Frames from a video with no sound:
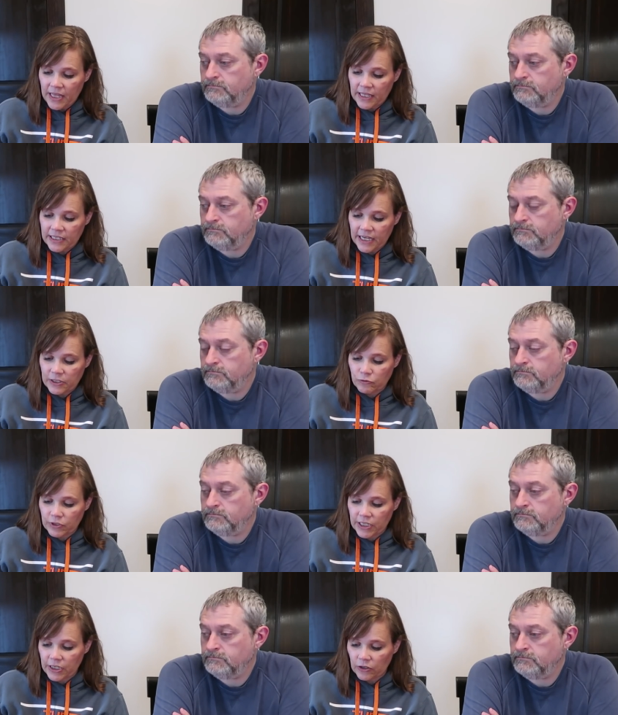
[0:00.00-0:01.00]
Speaker 1: that tastes
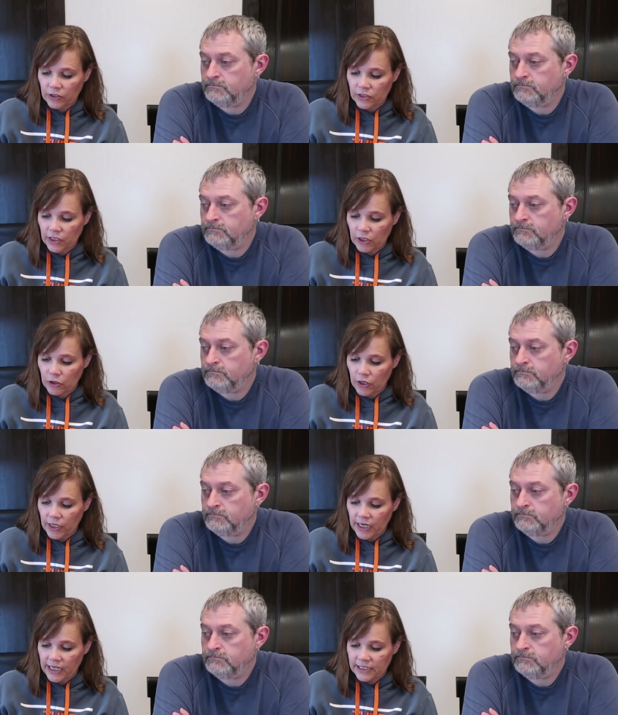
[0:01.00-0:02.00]
ridiculously
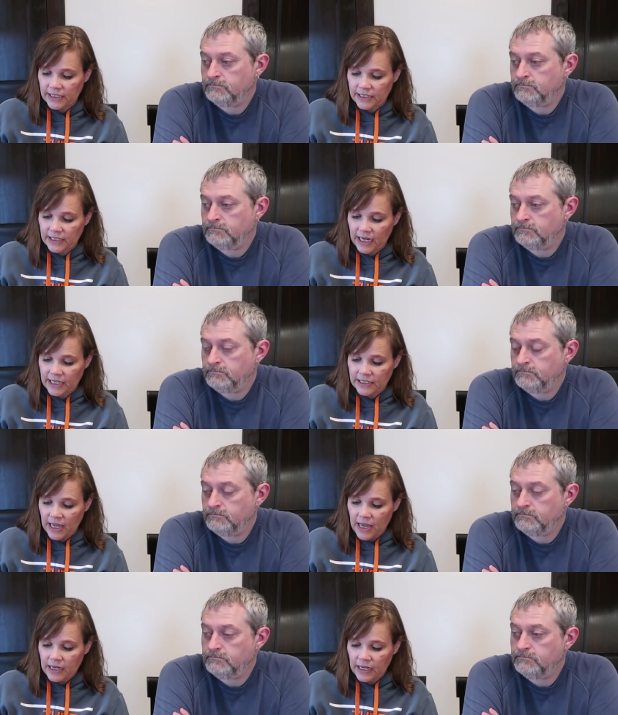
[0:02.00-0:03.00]
good, and since it has
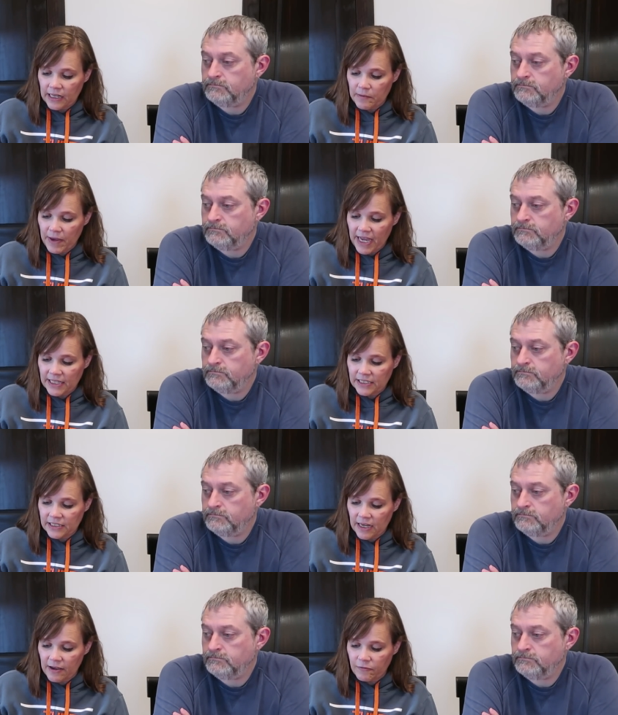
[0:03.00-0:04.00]
none of the bad
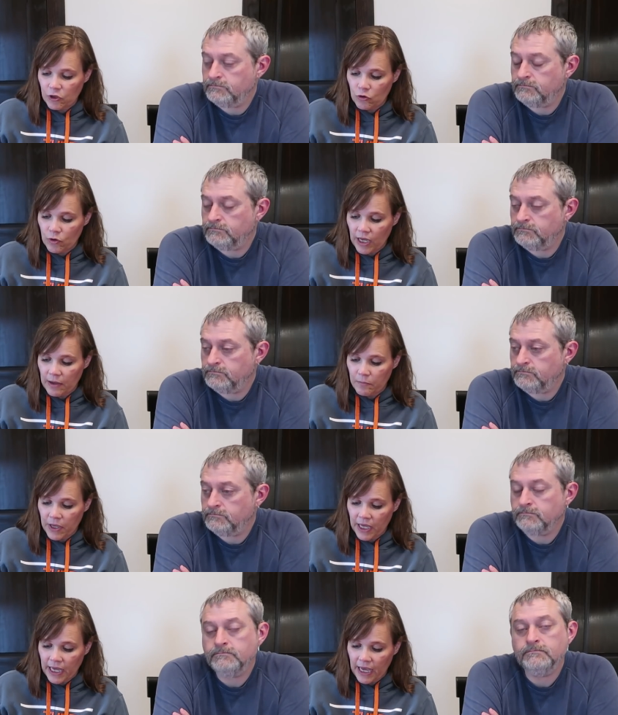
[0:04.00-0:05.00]
stuff, you can
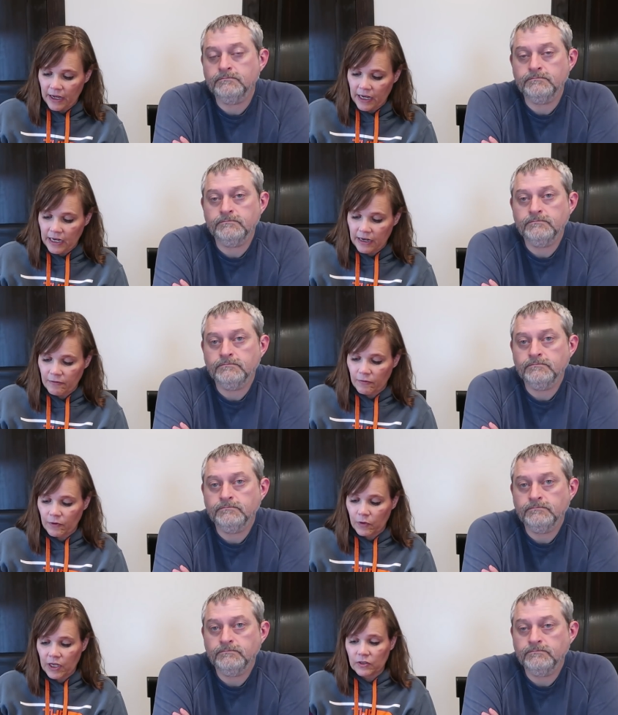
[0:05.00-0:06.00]
pig out and never
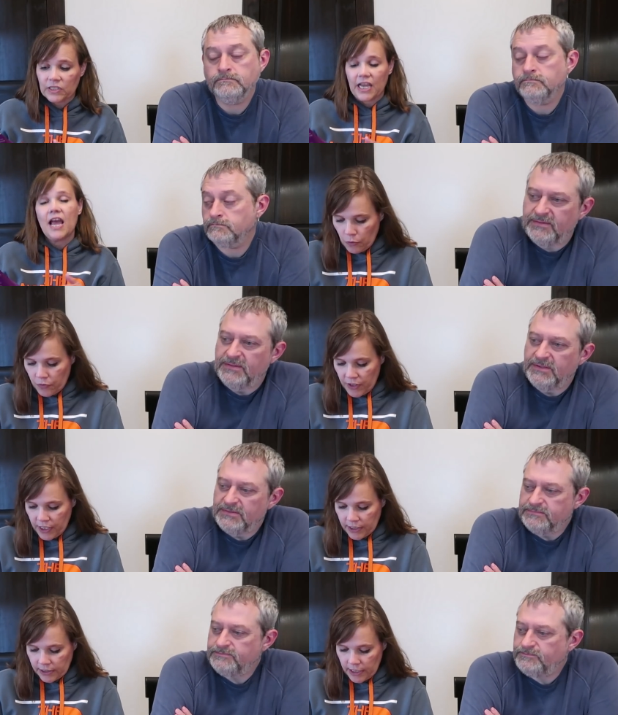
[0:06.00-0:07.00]
feel guilty. So
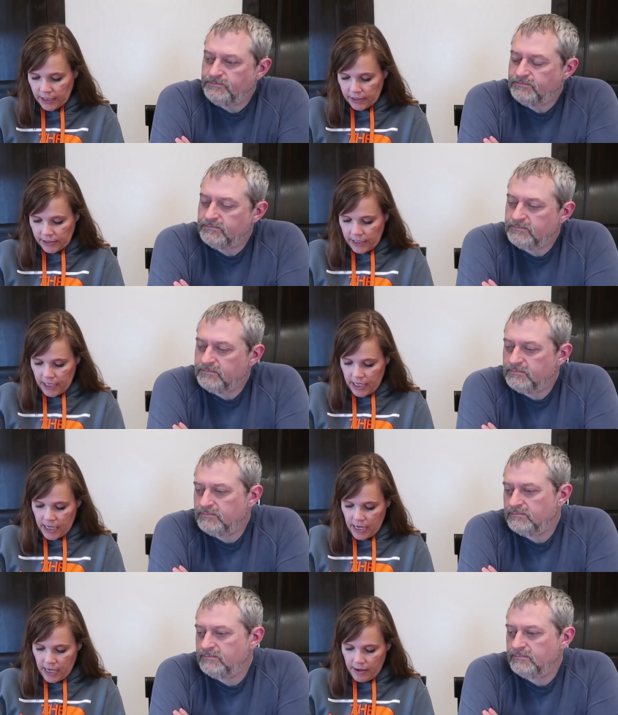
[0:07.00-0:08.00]
this is
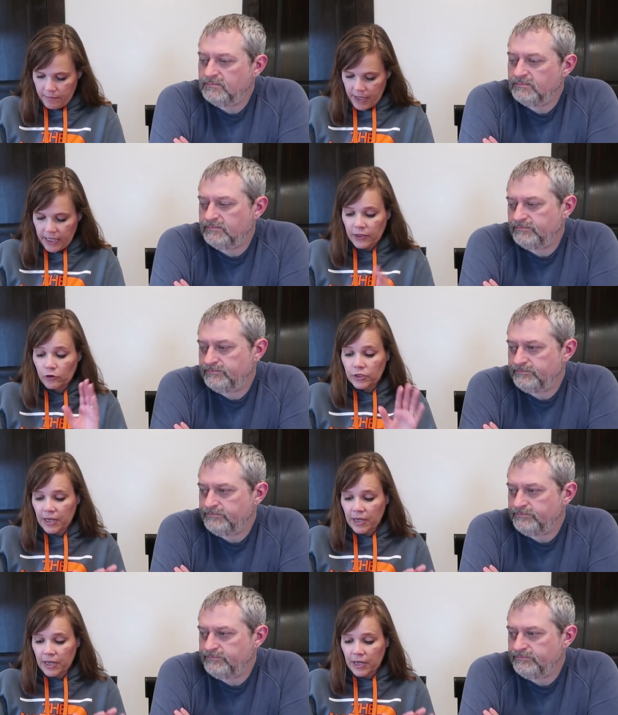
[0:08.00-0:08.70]
the, they're